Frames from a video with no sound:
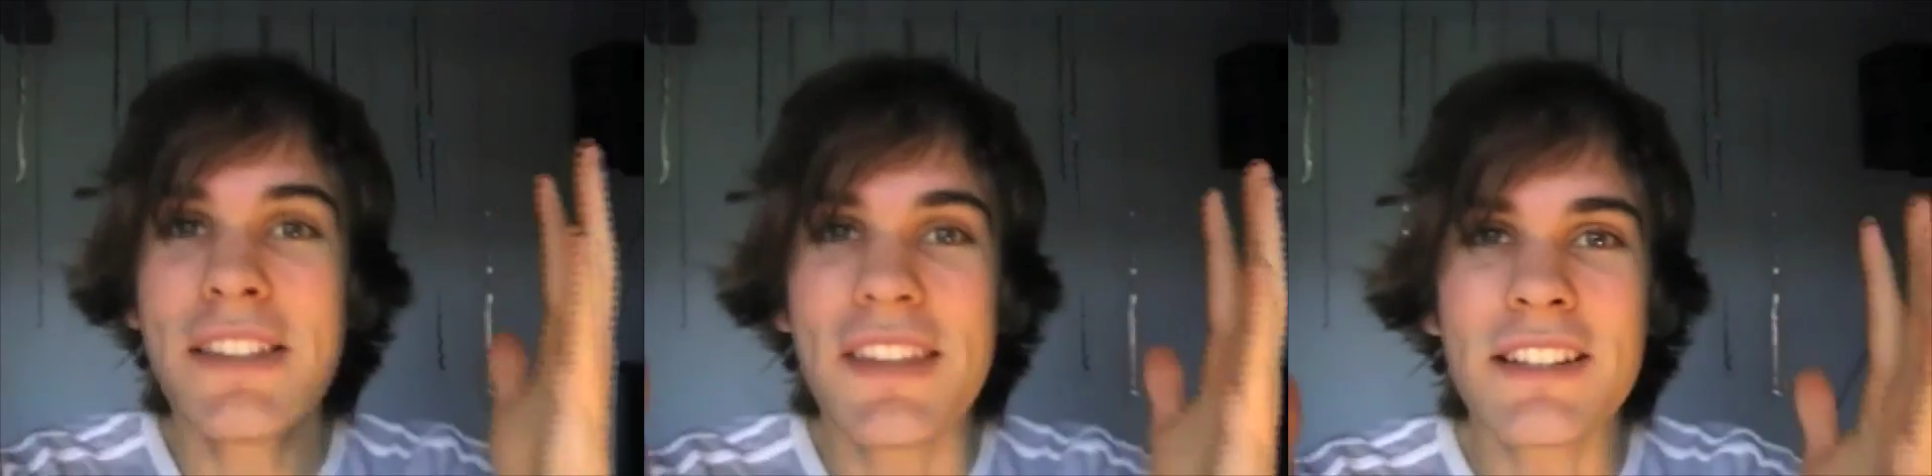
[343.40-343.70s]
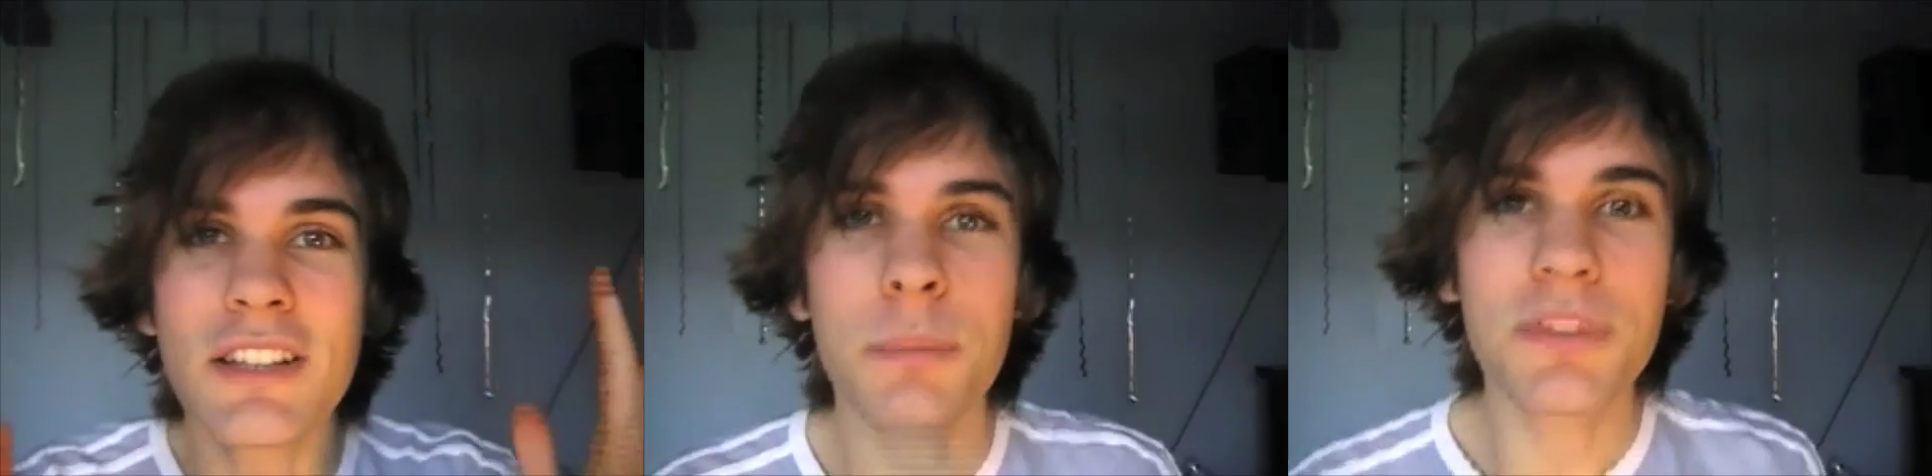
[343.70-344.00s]
did they
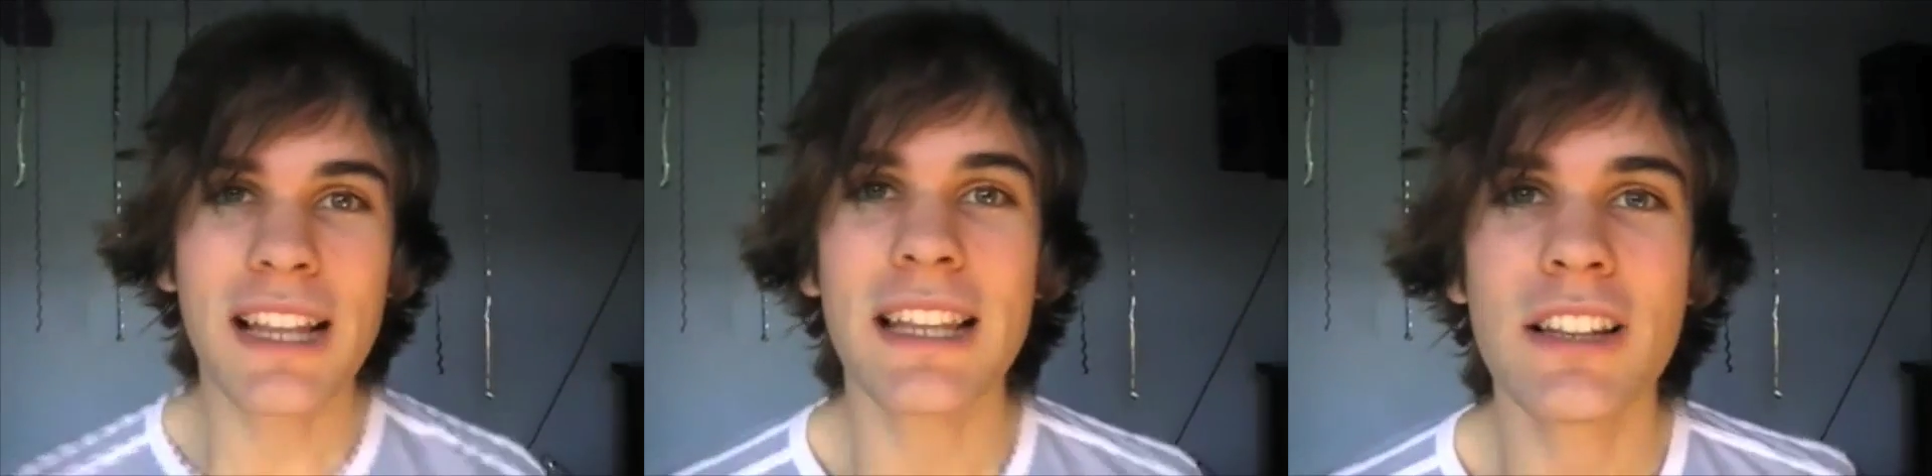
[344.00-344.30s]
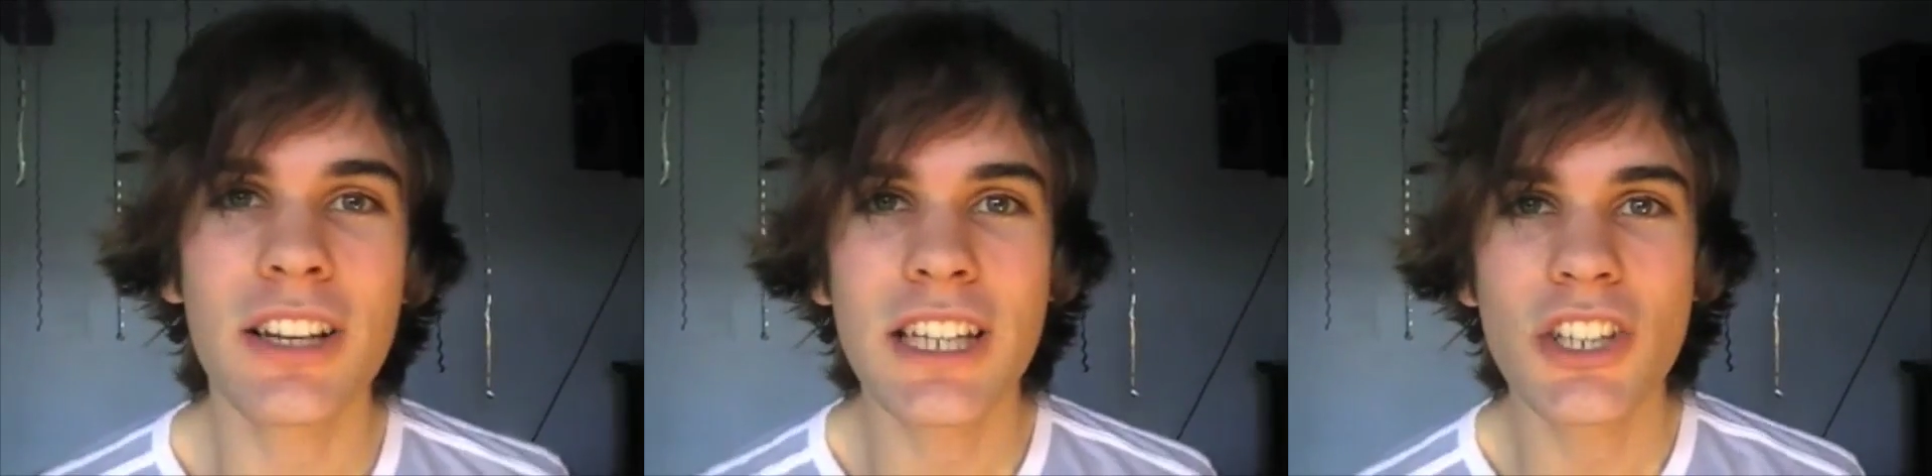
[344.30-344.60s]
stop selling
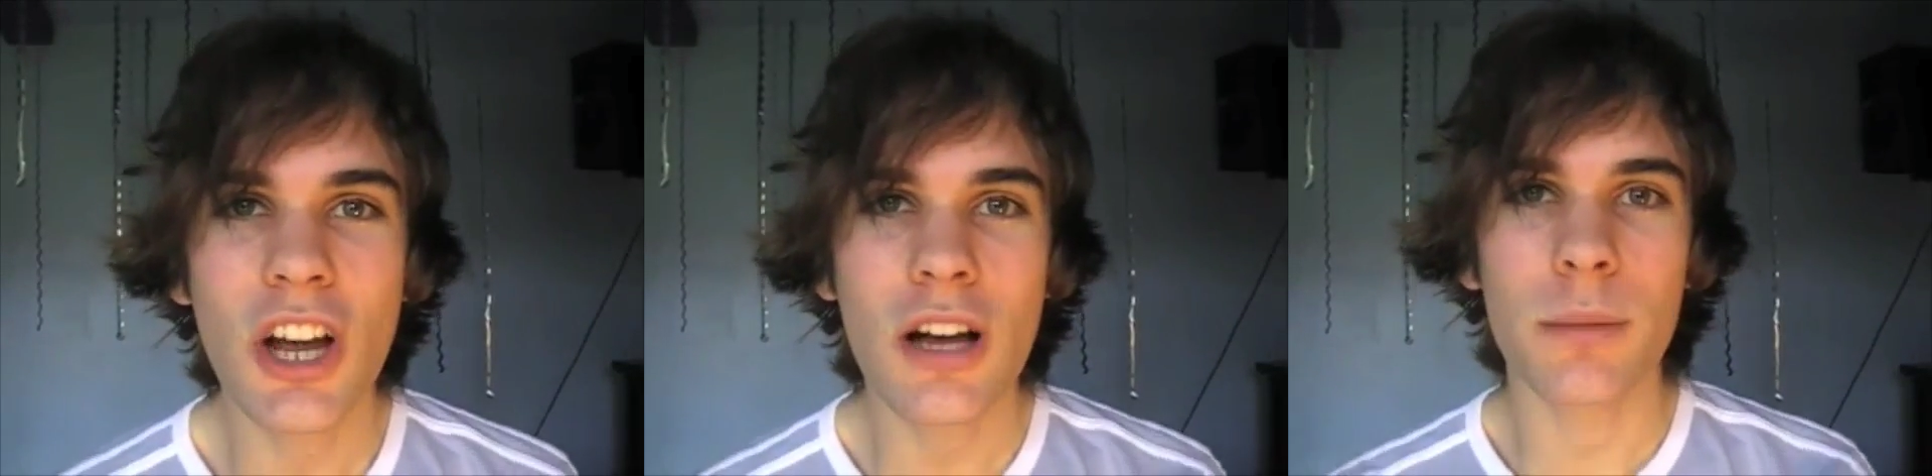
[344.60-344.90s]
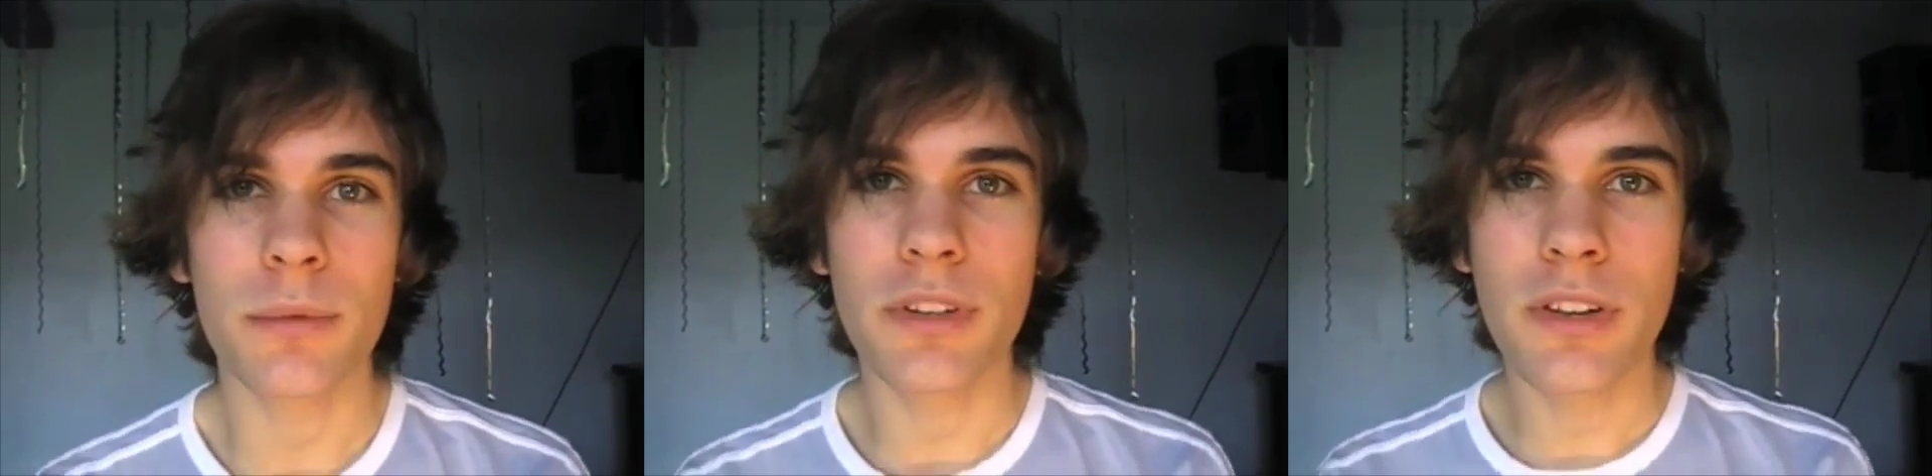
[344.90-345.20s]
Lucky
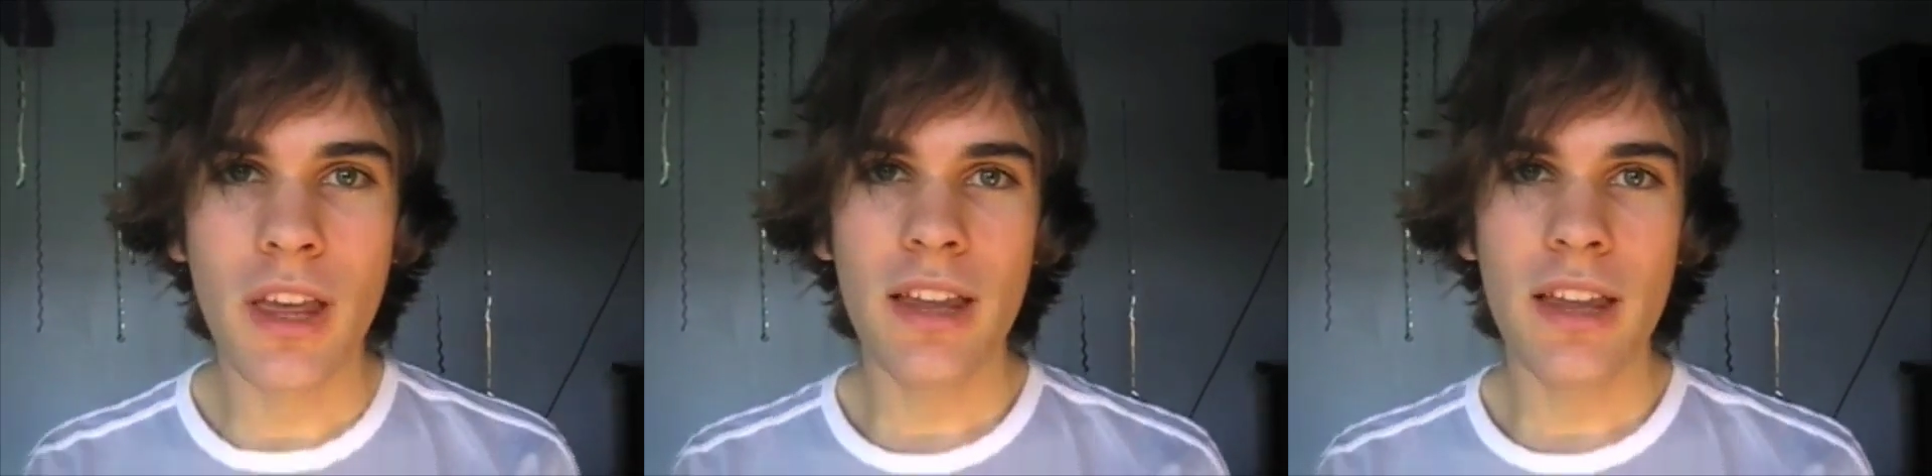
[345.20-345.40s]
Charms?